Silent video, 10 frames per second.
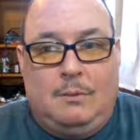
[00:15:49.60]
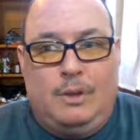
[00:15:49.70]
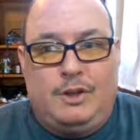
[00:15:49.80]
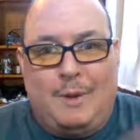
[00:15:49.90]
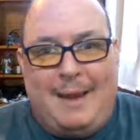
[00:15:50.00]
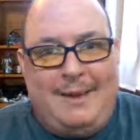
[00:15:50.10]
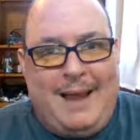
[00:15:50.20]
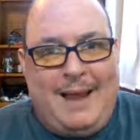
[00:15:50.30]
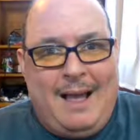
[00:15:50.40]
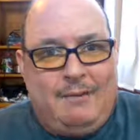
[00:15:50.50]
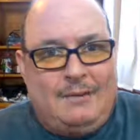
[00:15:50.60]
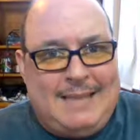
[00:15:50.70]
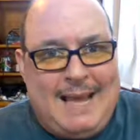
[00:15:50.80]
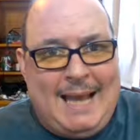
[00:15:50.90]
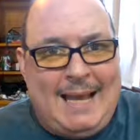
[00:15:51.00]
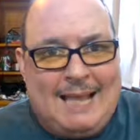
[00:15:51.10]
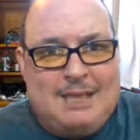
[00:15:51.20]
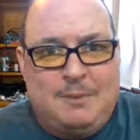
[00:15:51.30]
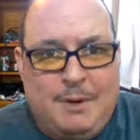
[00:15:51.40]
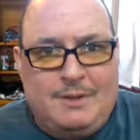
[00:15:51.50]
Would you rather have 10
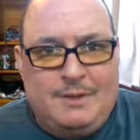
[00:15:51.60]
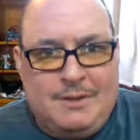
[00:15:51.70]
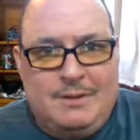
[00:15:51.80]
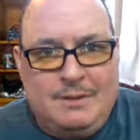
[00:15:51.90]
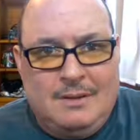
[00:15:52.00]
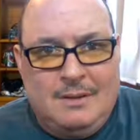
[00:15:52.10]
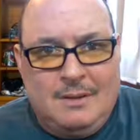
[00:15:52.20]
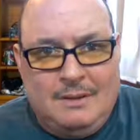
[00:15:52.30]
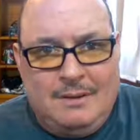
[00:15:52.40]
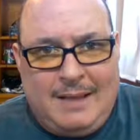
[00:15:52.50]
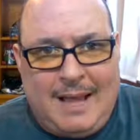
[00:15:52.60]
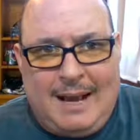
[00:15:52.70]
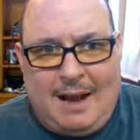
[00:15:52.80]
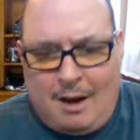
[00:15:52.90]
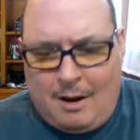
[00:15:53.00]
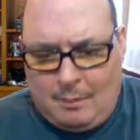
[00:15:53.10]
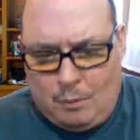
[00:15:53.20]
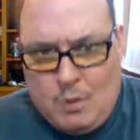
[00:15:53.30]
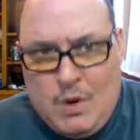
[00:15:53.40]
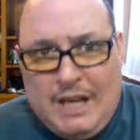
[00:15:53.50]
experts that are
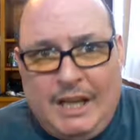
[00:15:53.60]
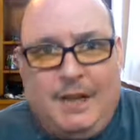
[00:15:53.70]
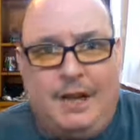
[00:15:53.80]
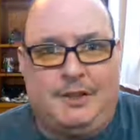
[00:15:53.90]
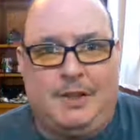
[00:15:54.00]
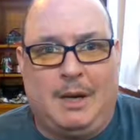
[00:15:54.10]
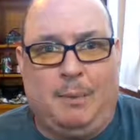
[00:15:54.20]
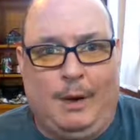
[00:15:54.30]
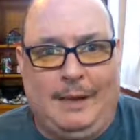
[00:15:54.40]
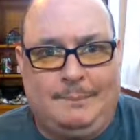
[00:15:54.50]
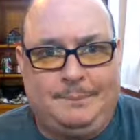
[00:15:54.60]
really good at SharePoint,